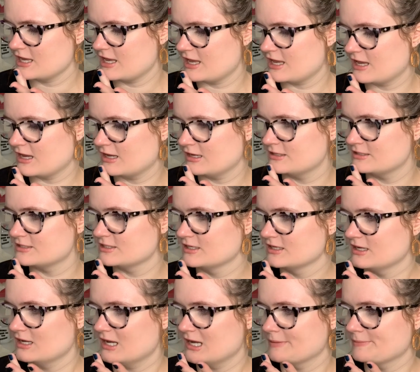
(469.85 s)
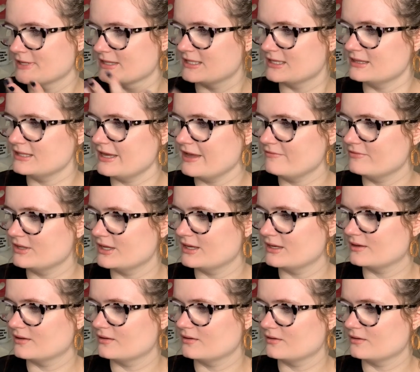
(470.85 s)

And um, I think they have like